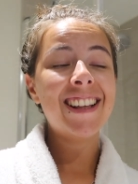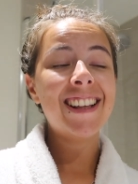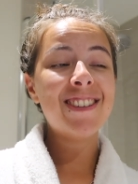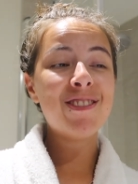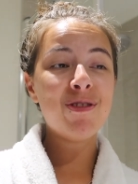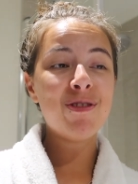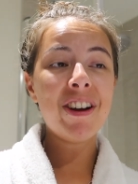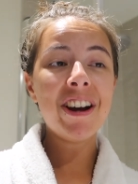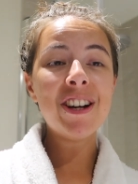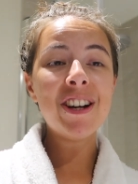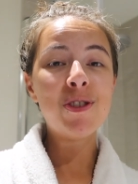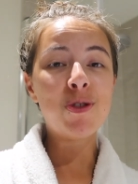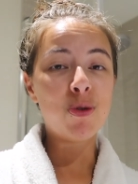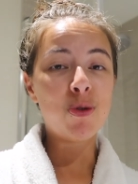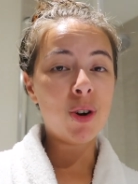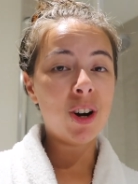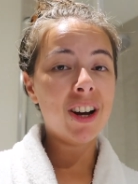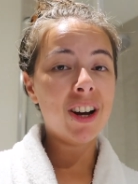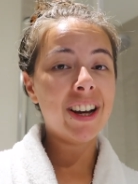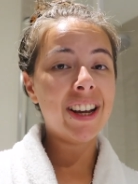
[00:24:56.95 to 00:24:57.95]
It's very
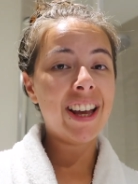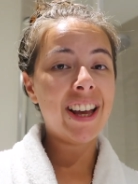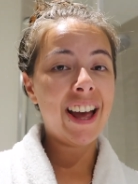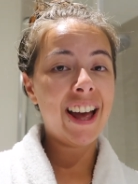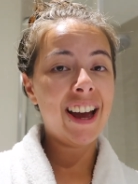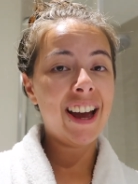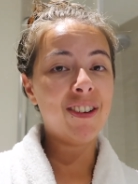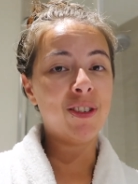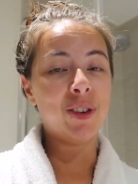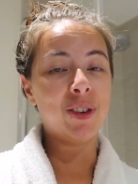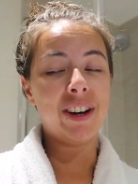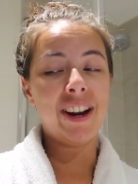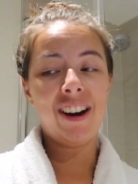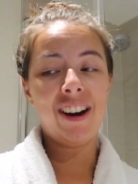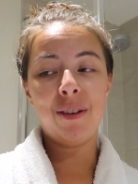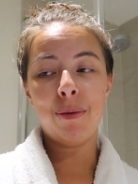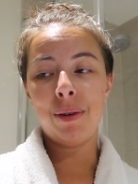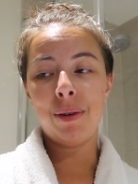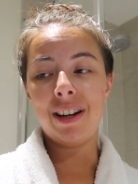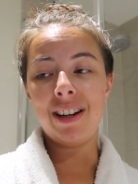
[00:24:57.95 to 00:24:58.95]
dry air on an
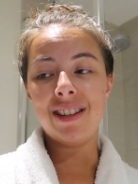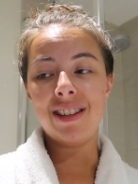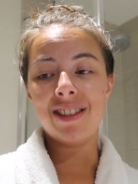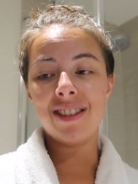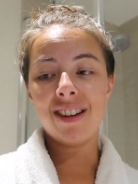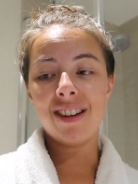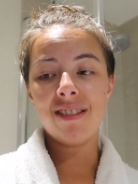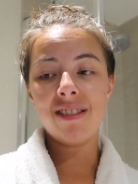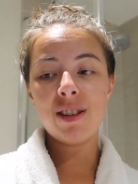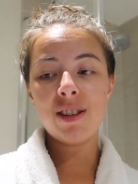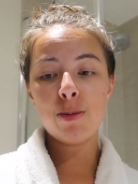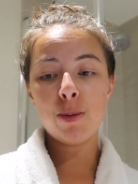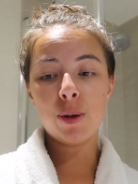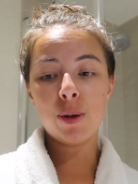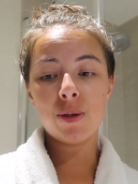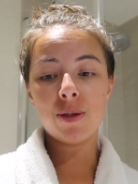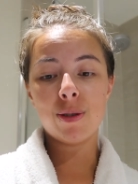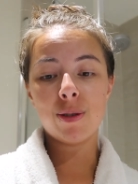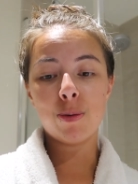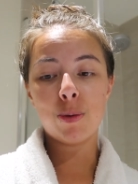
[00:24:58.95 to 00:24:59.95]
airplane so these
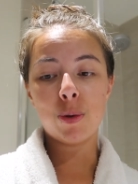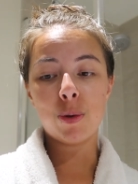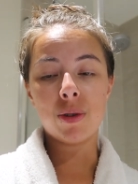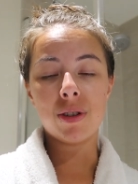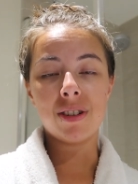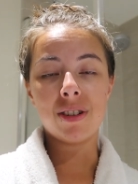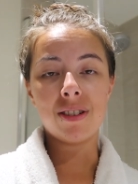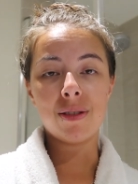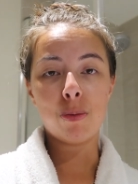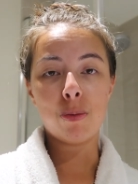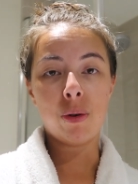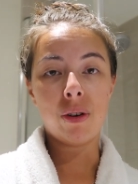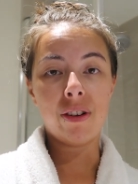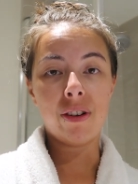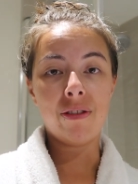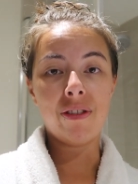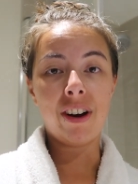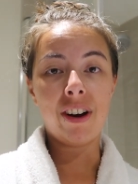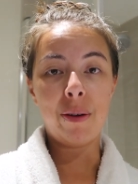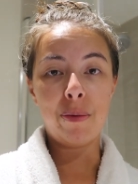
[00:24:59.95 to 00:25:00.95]
bottles of water
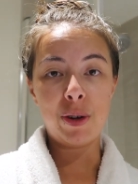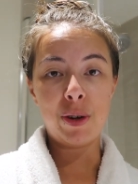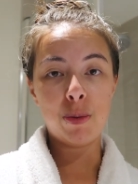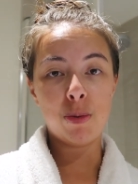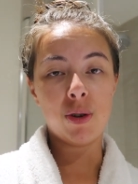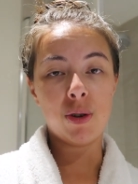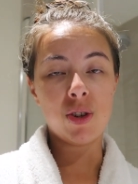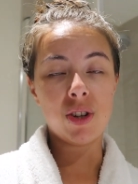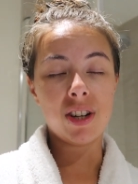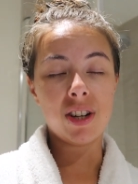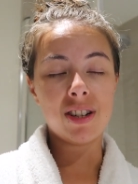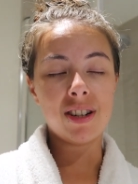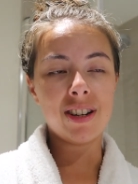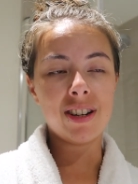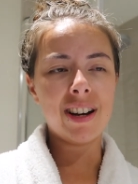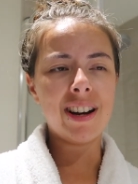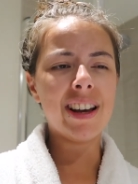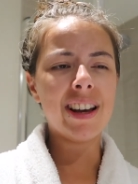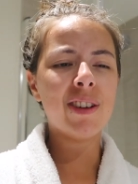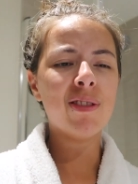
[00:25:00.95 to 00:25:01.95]
were very much
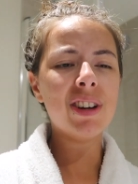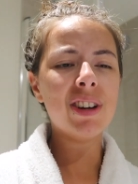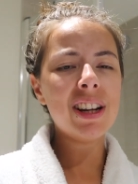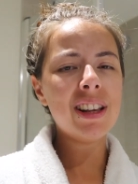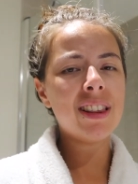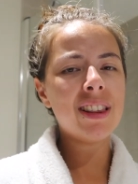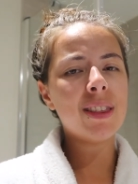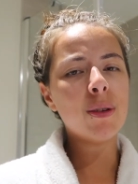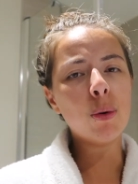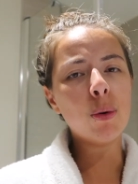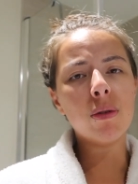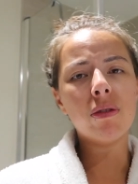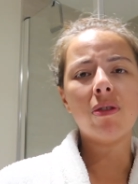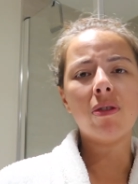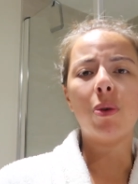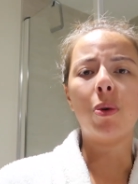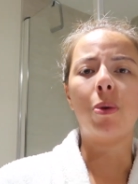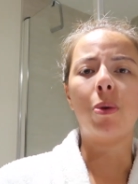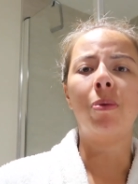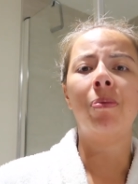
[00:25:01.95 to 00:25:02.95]
appreciated and like a really
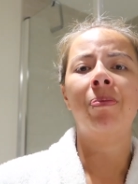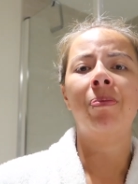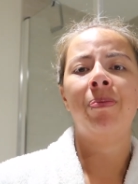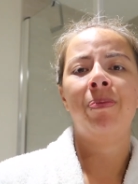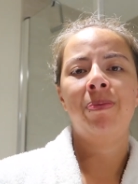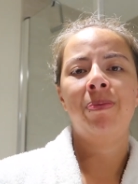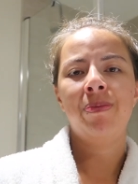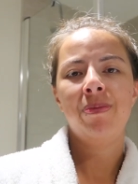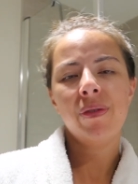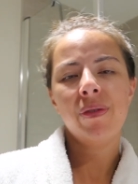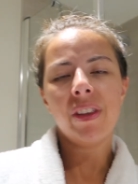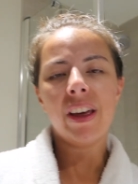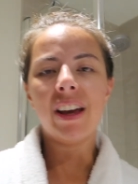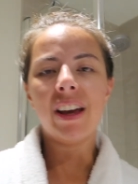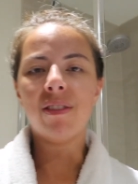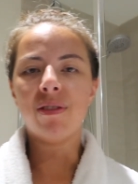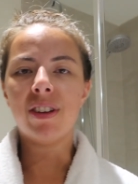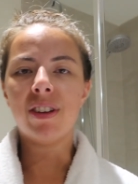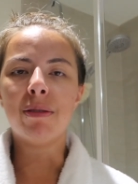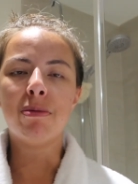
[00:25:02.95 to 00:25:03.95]
thoughtful thing for